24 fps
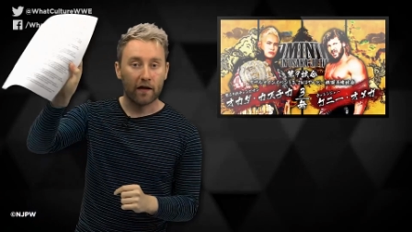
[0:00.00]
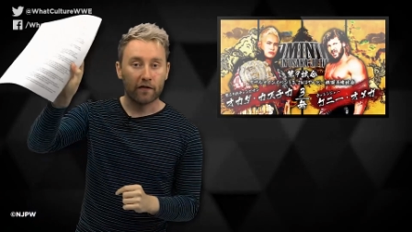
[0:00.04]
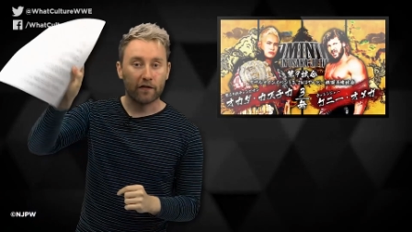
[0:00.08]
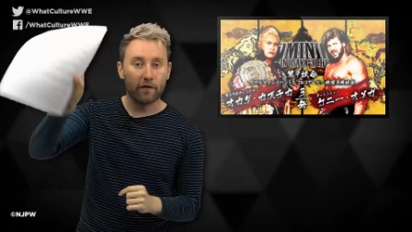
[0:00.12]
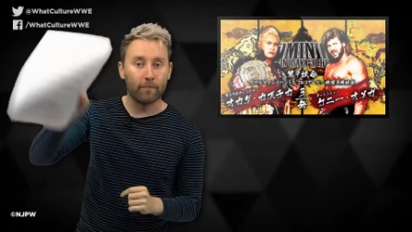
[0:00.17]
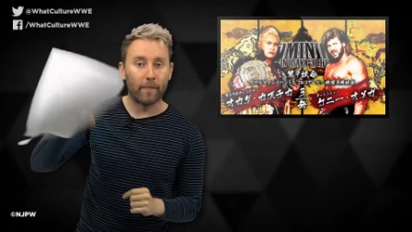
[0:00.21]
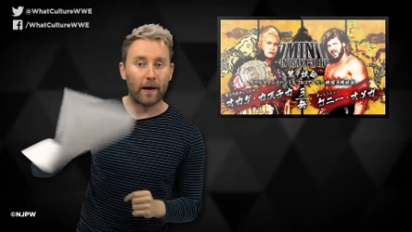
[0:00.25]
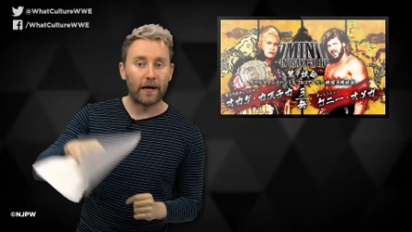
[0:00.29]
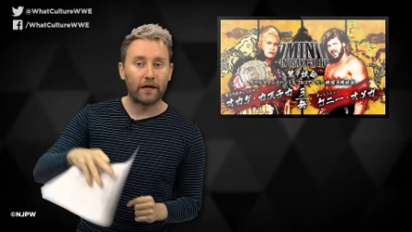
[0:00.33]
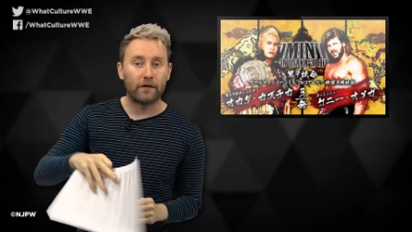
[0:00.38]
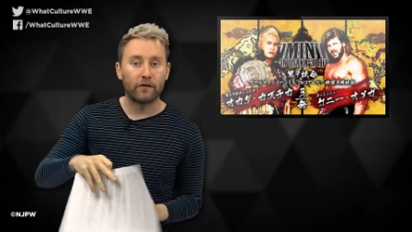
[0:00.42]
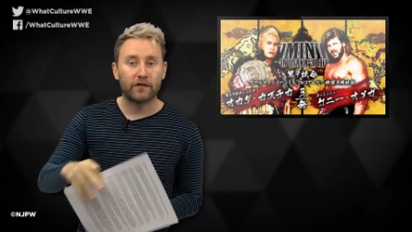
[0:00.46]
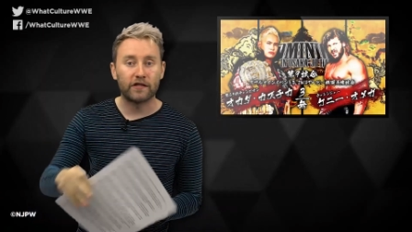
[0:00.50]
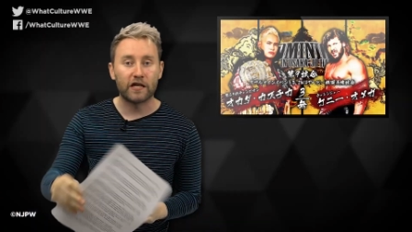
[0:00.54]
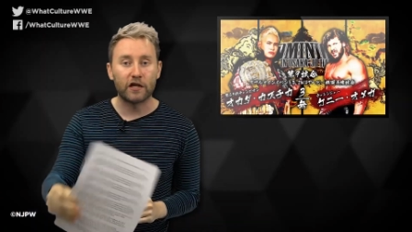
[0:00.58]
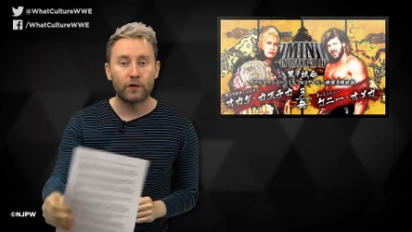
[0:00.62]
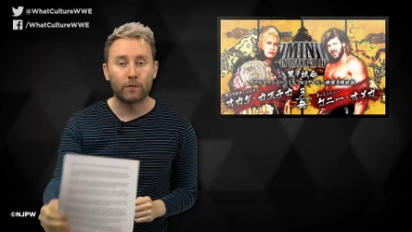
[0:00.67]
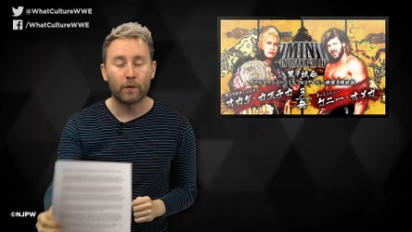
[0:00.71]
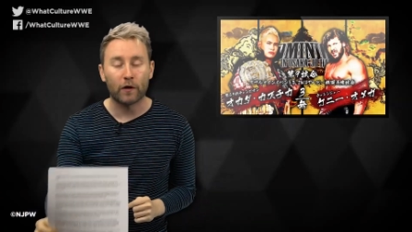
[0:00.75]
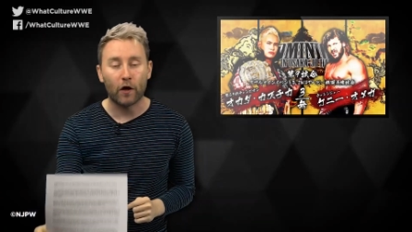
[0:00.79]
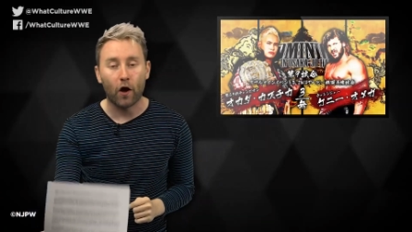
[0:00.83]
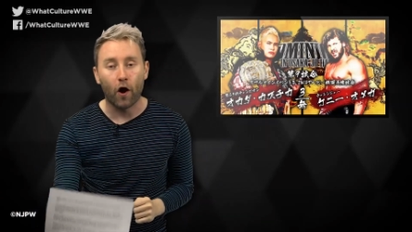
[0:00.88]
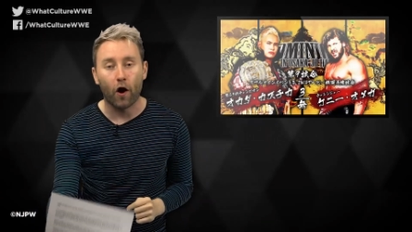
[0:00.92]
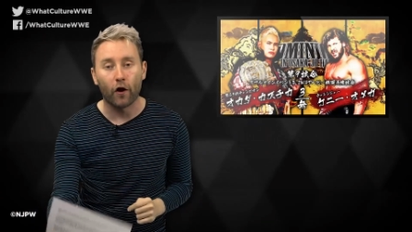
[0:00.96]
the Michael
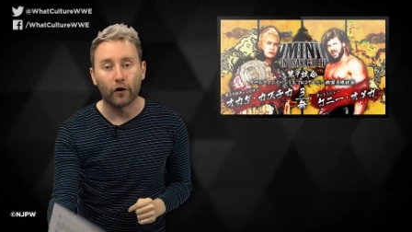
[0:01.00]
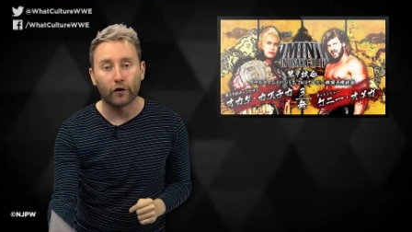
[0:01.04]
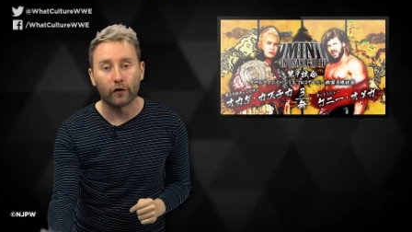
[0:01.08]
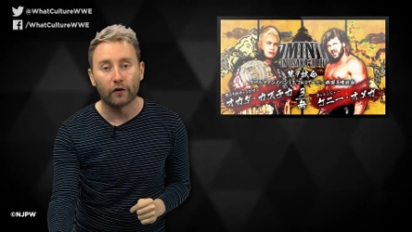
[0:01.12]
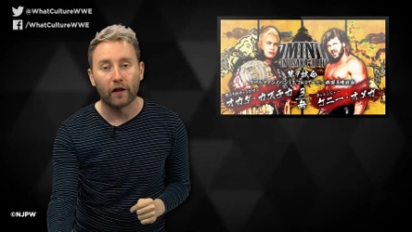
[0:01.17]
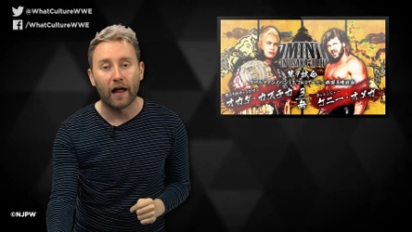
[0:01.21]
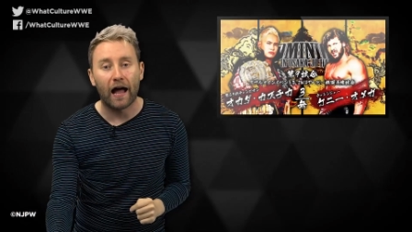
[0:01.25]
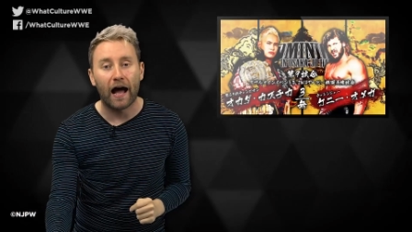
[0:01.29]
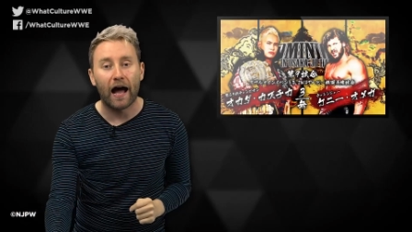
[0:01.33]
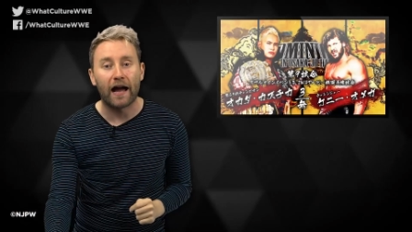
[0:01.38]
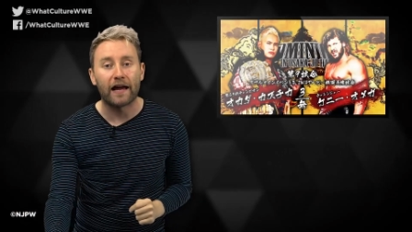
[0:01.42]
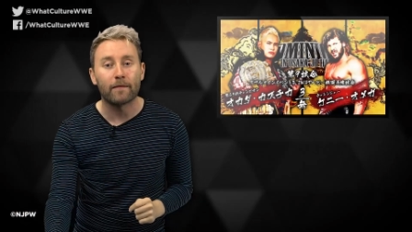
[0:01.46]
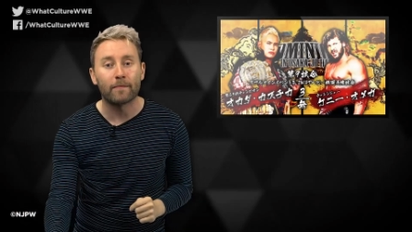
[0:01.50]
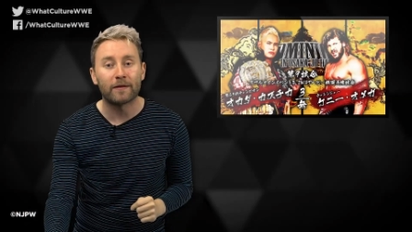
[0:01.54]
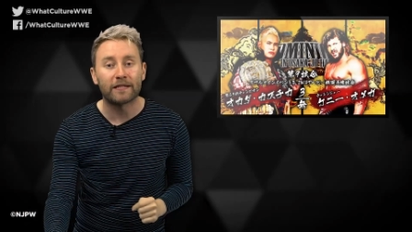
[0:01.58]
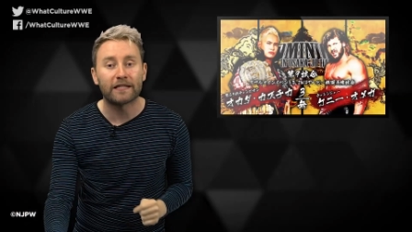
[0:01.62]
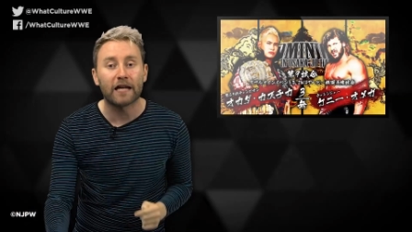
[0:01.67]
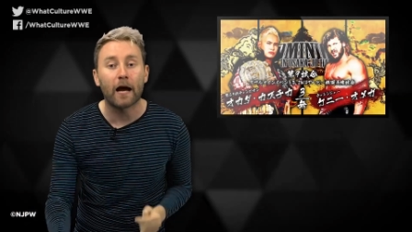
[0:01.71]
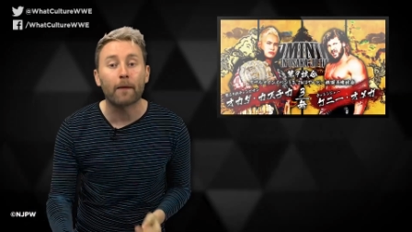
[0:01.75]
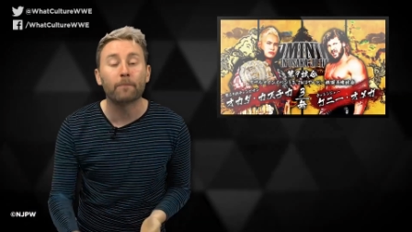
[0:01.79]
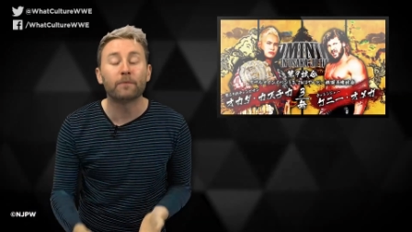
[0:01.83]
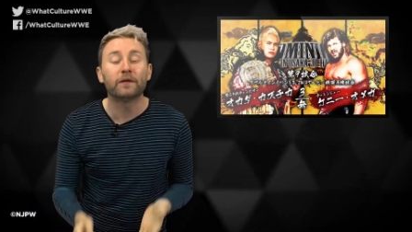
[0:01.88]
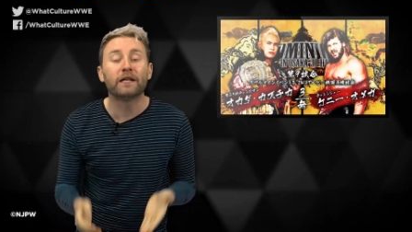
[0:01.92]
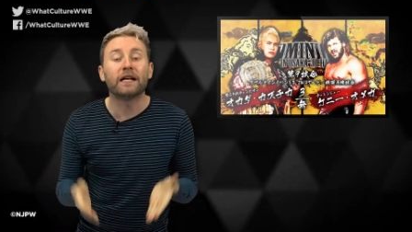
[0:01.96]
Sidgwick article I am
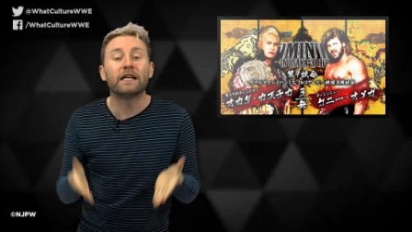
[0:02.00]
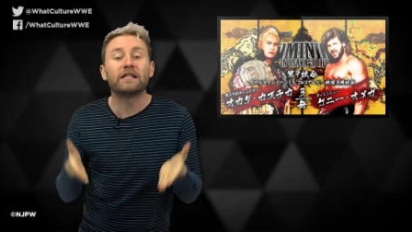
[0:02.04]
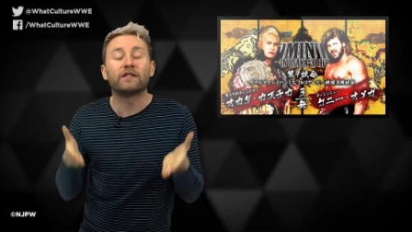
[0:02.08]
adapting,